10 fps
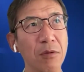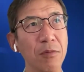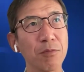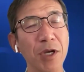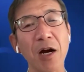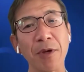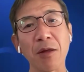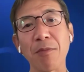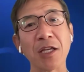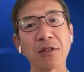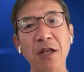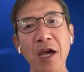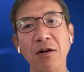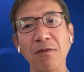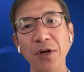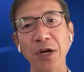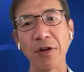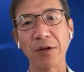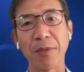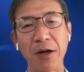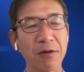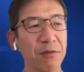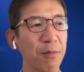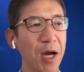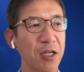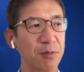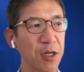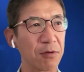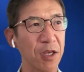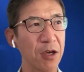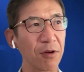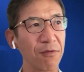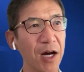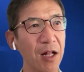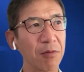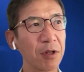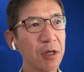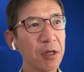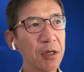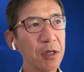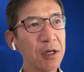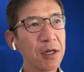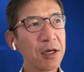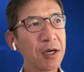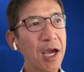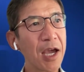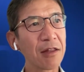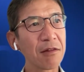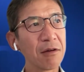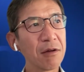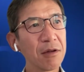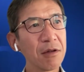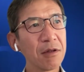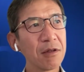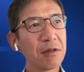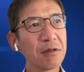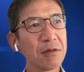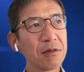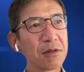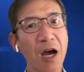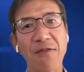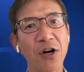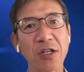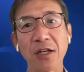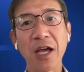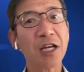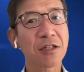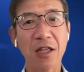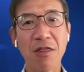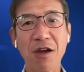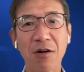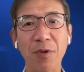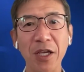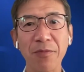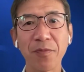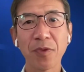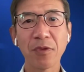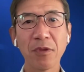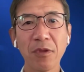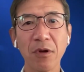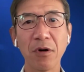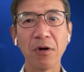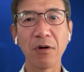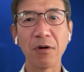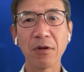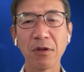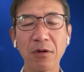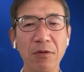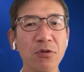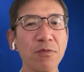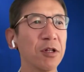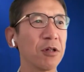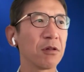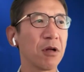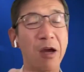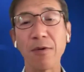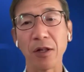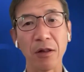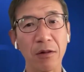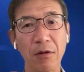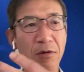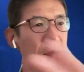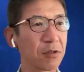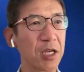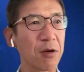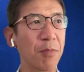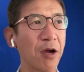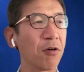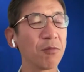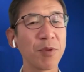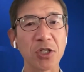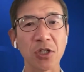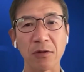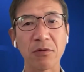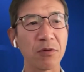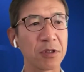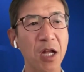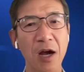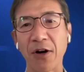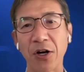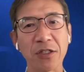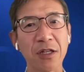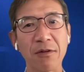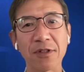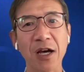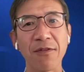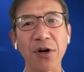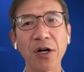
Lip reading: becoming the mainstay of aortic management of the aortic valve. And TAVR is an excellent therapy. No, I will send my own patient to TAVR instead of SAVR.